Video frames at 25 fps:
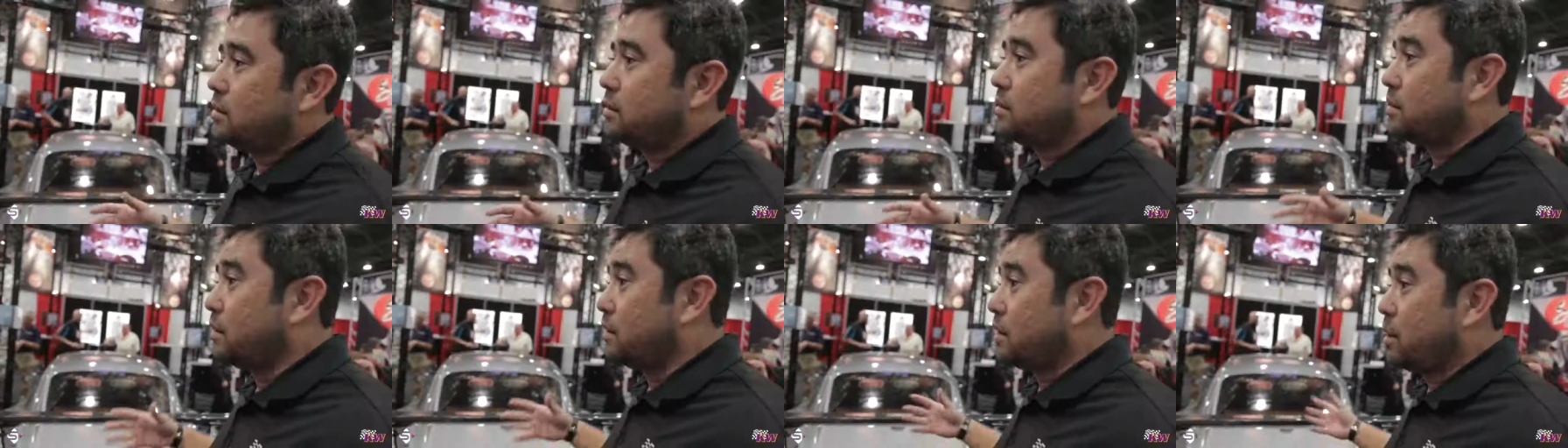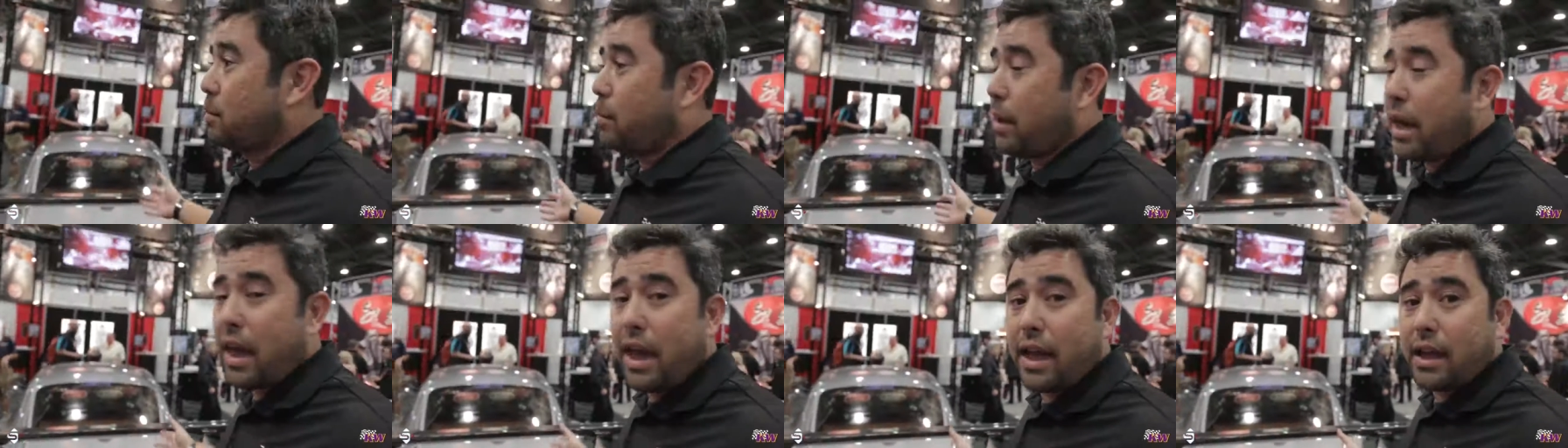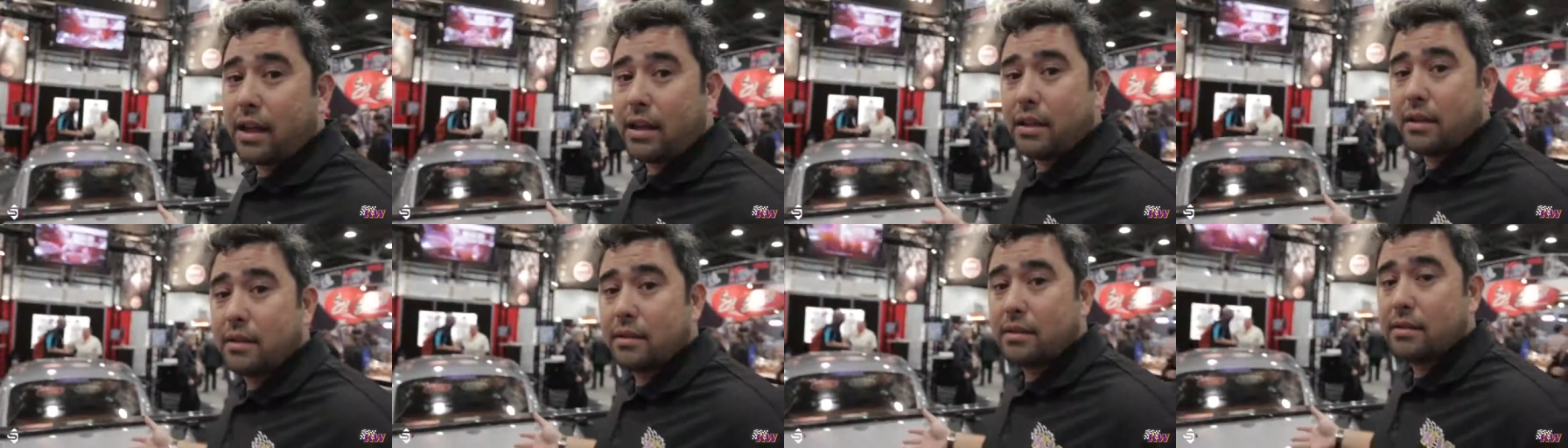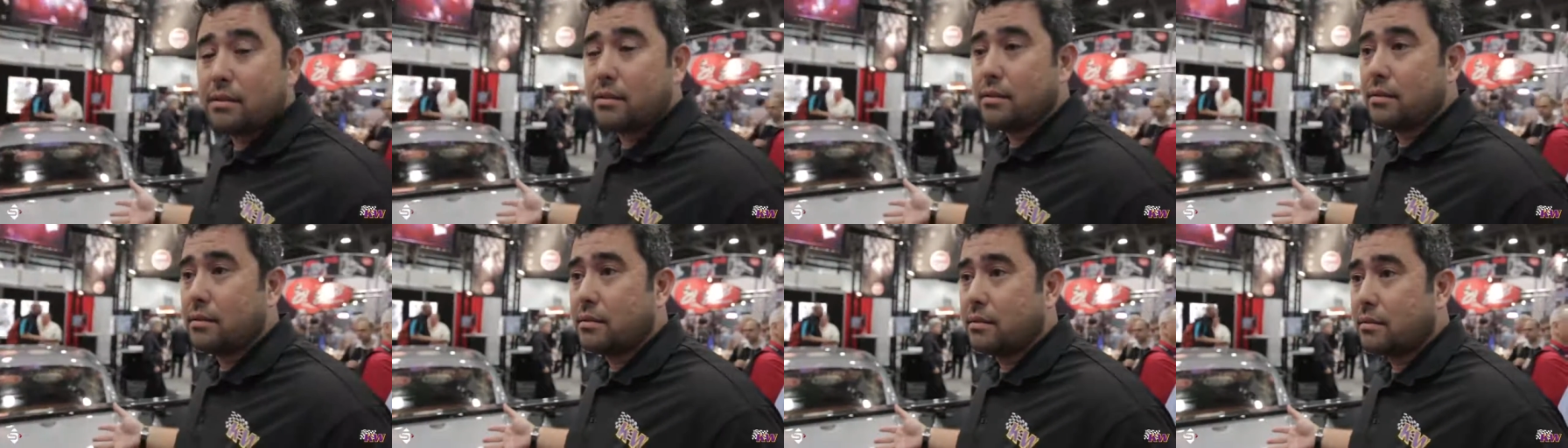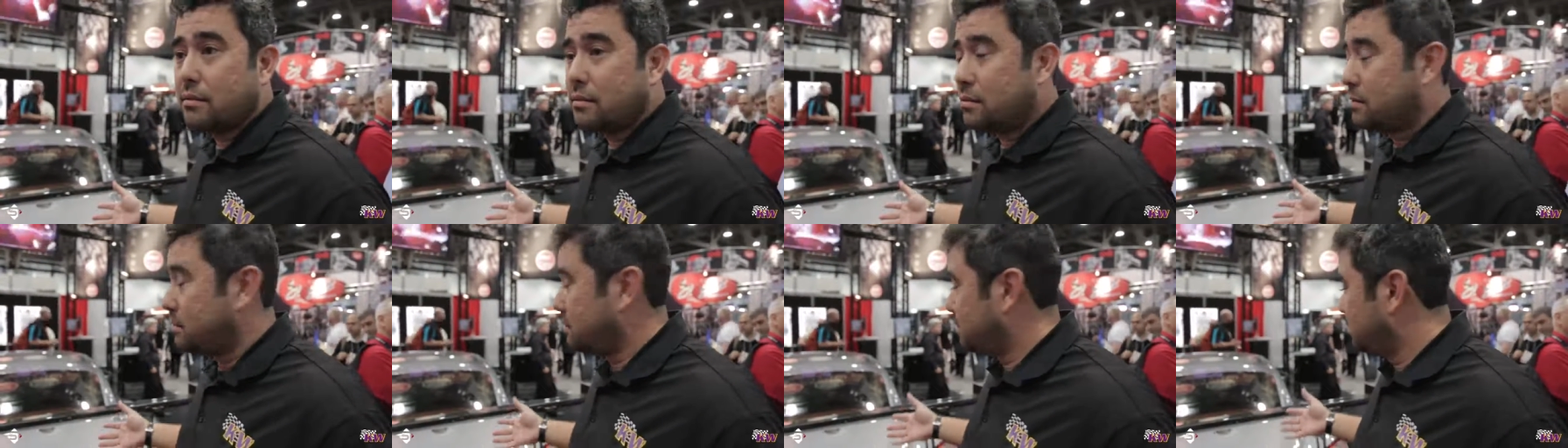So in the back,
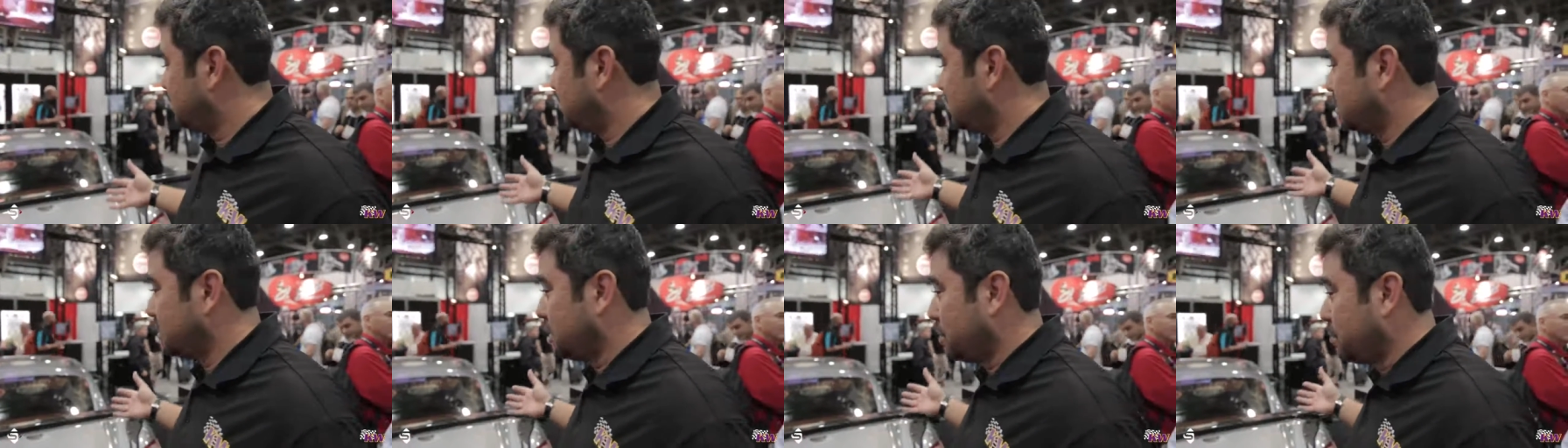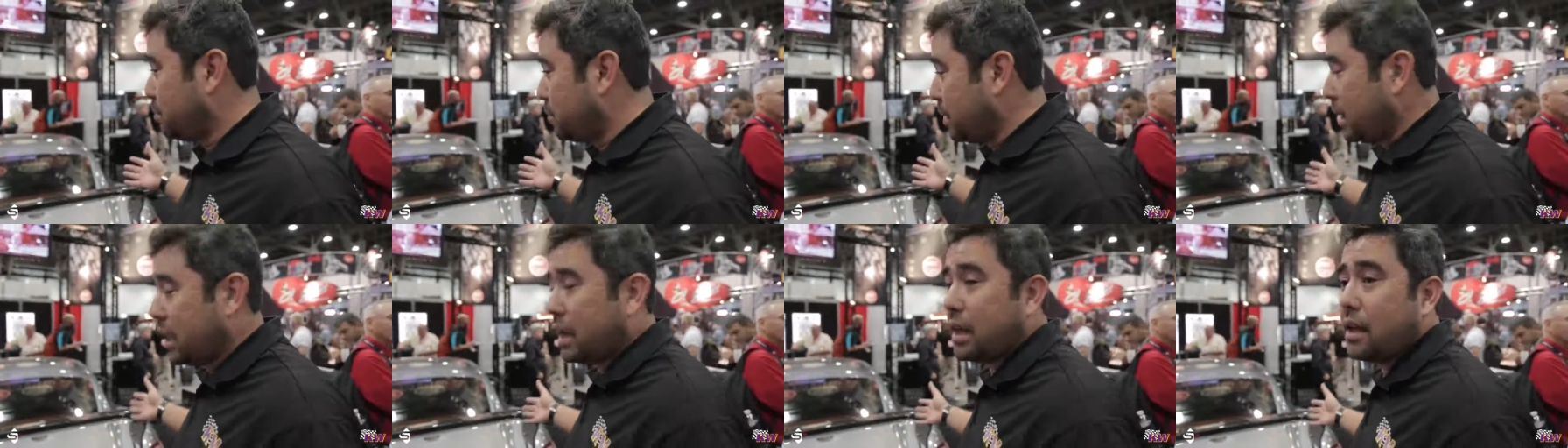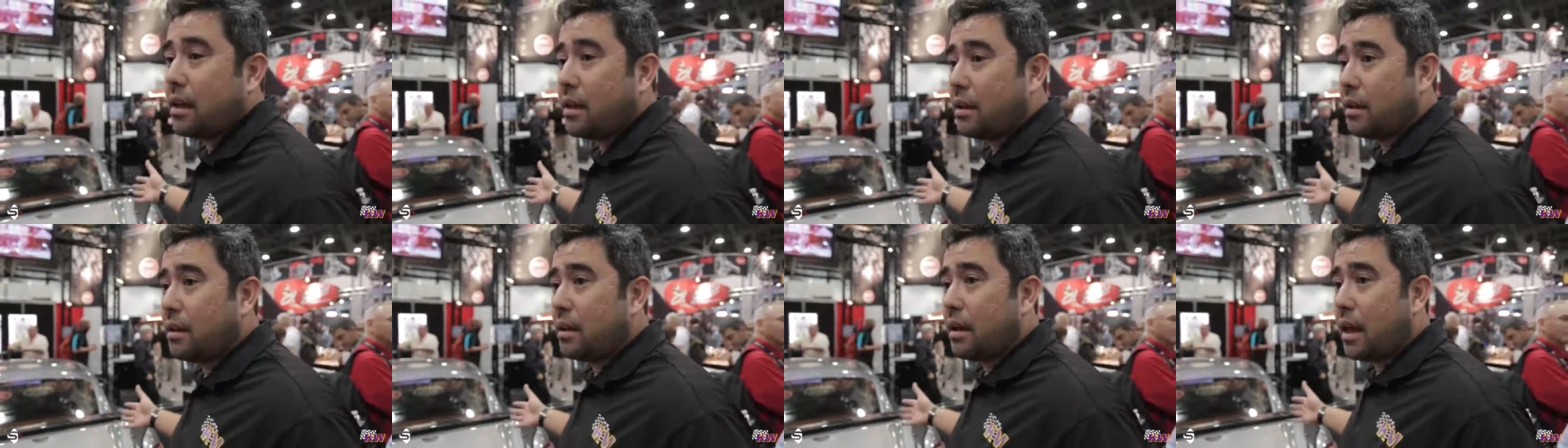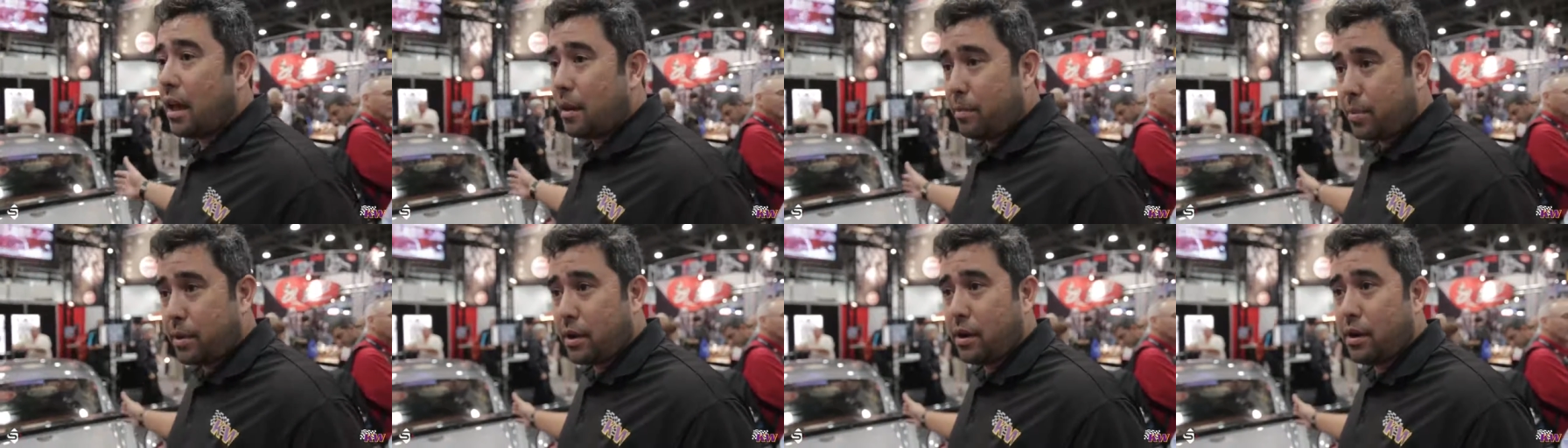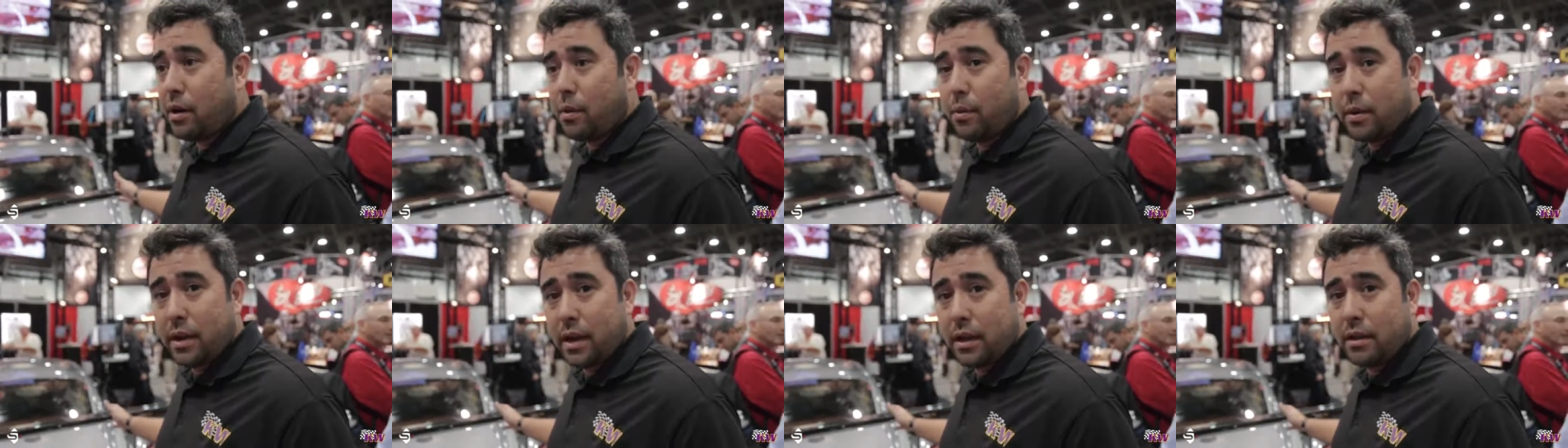there's a big
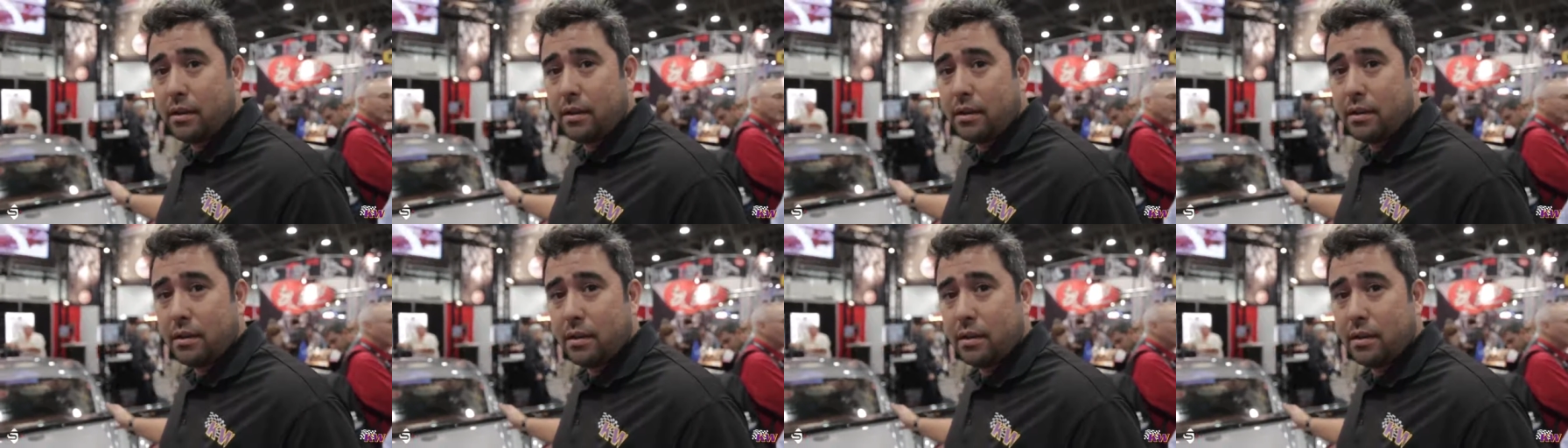APR wing